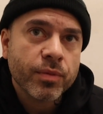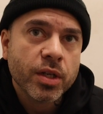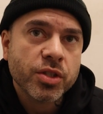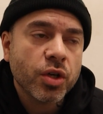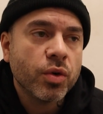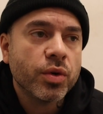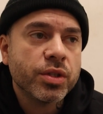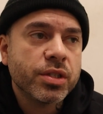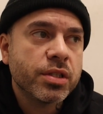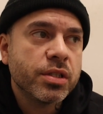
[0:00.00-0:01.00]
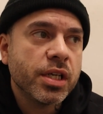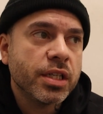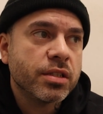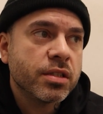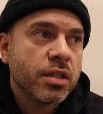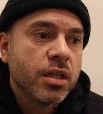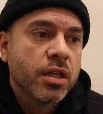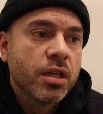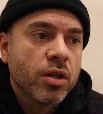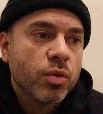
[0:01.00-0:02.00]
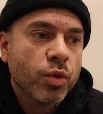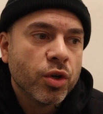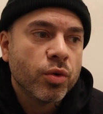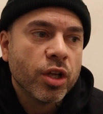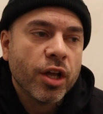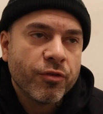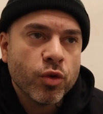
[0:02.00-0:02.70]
So it's if